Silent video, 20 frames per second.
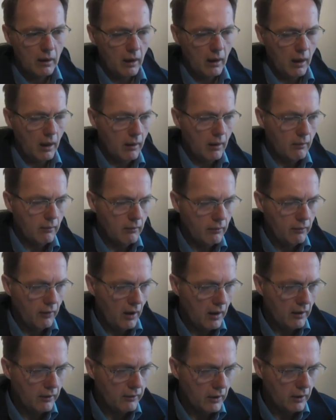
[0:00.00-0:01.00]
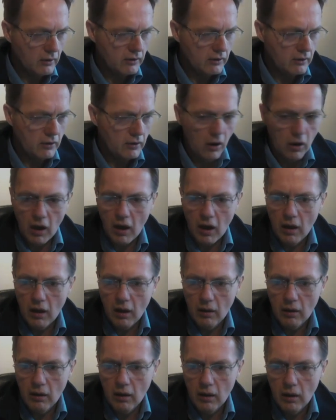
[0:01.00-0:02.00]
the Aussie dollar.
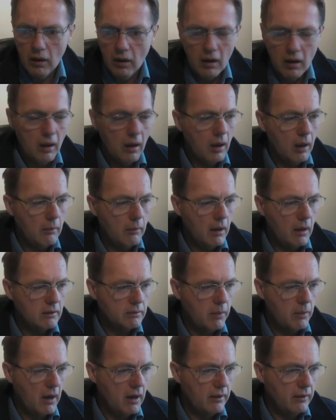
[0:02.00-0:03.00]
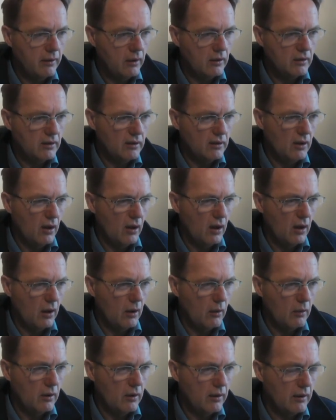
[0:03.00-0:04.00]
I was buying the Aussie
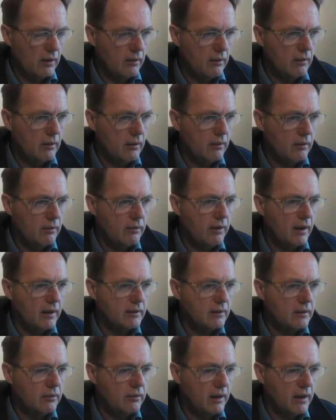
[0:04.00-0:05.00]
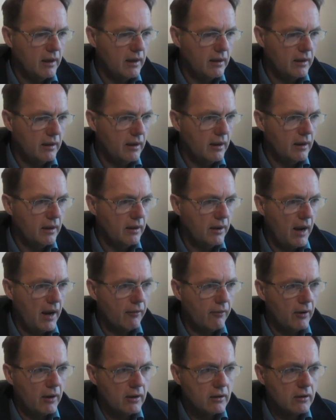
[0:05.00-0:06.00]
dollar with effectively an
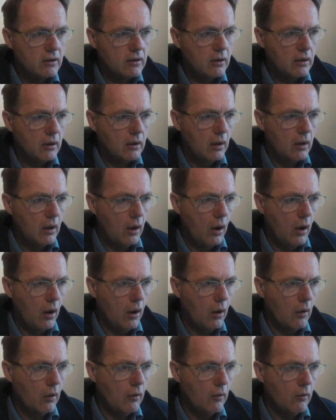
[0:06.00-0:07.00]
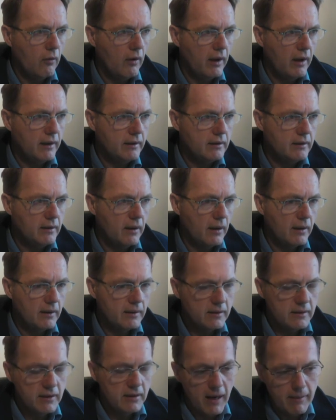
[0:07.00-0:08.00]
average of
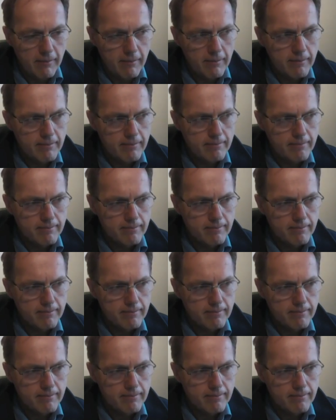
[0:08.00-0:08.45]
89.10,